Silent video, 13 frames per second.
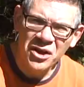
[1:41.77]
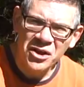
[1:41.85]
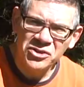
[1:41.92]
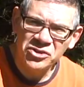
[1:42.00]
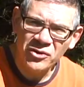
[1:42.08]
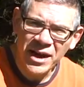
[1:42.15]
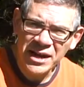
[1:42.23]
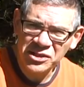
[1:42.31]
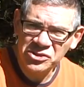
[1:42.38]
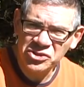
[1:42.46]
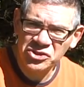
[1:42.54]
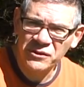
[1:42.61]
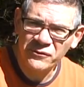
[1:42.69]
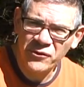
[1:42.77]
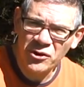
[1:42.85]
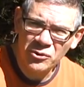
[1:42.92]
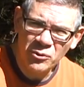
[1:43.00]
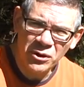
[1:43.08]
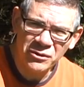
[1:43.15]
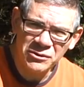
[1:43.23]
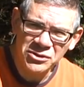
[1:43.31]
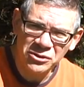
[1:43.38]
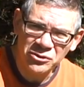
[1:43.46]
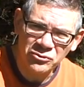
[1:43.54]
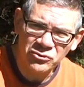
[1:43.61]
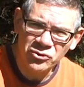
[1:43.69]
So I actually just converted one of those
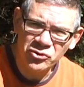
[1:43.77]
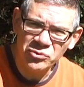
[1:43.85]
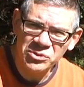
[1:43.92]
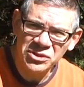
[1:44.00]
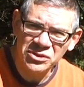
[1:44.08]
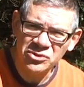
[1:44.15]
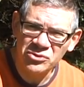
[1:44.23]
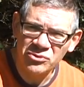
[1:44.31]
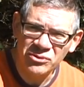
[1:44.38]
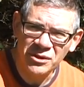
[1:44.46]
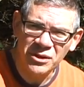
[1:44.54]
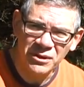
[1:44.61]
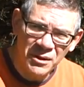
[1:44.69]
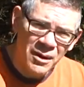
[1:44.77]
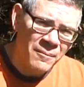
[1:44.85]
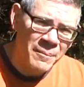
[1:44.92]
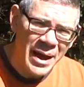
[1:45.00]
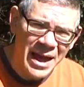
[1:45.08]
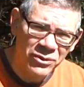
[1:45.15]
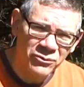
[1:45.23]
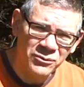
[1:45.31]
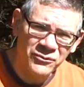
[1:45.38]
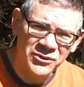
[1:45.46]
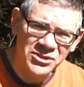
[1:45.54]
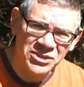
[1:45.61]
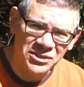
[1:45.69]
little rooms into the bathroom
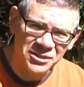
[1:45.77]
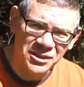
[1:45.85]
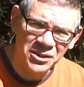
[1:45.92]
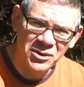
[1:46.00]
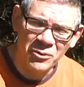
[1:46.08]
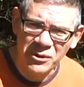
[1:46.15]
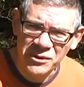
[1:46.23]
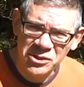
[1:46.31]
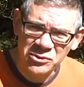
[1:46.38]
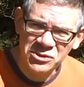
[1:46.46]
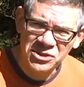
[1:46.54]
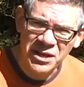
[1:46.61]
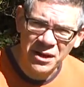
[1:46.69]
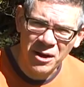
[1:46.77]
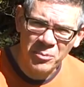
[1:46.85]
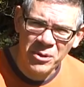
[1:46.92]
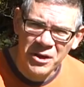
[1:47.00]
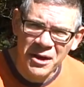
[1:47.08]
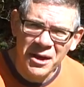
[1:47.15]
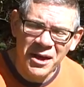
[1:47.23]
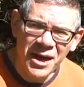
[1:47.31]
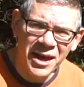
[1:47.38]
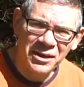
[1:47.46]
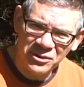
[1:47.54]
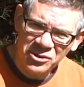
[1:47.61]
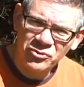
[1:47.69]
facility where this was set up,
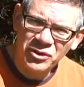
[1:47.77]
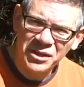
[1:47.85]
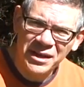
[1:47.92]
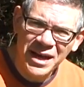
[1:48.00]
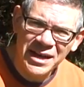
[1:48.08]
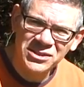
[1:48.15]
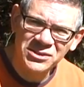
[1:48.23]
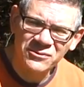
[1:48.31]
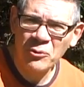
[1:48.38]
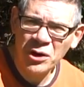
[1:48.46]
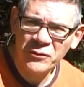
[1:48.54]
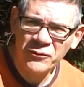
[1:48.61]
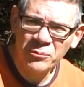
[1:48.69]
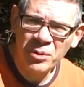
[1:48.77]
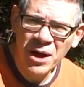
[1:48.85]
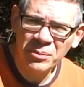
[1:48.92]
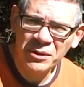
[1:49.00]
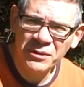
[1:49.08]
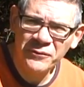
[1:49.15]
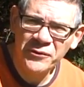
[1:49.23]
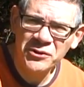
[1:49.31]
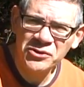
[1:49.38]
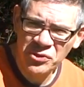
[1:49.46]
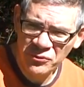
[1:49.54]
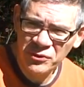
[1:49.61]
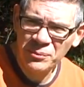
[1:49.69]
and it looked really nice. It worked for probably the
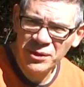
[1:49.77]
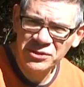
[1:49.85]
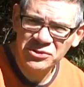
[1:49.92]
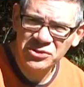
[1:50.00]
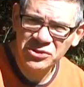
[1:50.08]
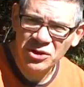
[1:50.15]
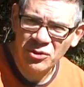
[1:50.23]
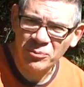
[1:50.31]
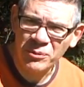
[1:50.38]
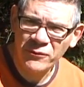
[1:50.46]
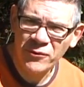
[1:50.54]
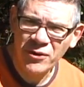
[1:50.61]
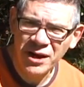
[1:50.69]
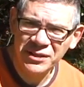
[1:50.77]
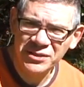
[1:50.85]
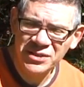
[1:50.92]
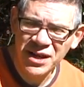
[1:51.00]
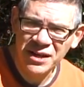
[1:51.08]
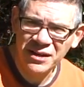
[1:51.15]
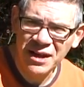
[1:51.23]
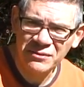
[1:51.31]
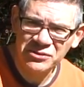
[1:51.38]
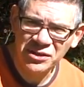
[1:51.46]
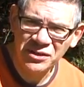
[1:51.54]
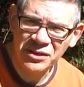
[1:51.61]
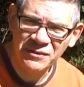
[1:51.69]
first 3 months or so before I decided I
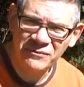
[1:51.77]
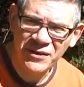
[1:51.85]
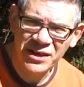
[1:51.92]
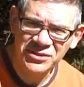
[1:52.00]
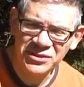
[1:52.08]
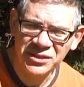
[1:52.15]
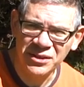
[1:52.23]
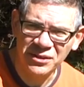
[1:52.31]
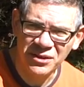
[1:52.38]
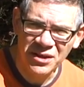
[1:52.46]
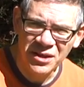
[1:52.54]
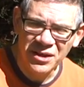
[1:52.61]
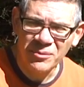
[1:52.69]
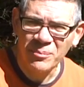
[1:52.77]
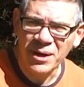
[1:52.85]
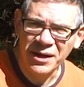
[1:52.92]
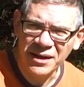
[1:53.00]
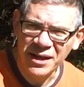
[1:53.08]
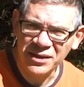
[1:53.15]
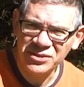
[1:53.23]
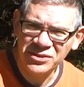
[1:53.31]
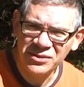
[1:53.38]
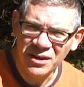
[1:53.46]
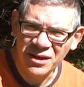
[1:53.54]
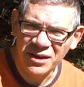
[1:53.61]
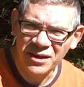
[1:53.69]
was going to invest in my
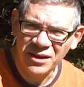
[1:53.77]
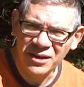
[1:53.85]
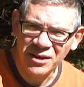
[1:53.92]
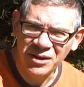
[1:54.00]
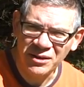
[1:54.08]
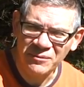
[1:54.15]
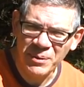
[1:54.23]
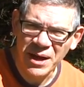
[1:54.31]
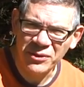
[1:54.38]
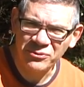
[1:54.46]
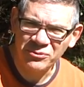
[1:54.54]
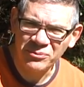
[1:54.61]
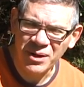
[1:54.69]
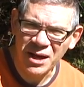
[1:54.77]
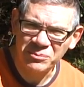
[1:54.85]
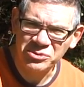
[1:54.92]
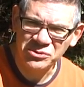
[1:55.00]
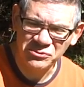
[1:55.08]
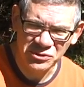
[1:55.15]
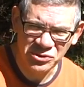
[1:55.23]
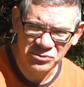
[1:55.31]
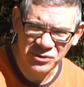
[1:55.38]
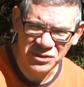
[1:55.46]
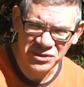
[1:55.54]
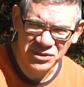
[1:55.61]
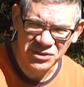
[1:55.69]
next bathroom option, which
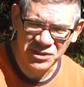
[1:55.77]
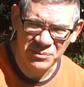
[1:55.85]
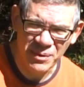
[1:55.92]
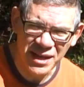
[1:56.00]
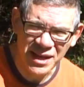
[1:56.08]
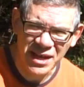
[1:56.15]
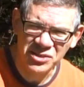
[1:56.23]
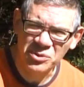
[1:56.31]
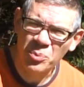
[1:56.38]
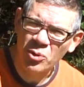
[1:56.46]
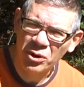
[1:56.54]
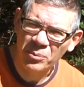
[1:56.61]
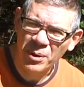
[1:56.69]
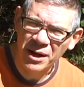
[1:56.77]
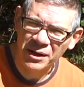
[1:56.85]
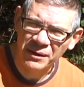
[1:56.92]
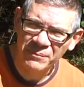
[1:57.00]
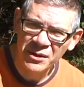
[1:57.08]
was, in my case, the porta potty.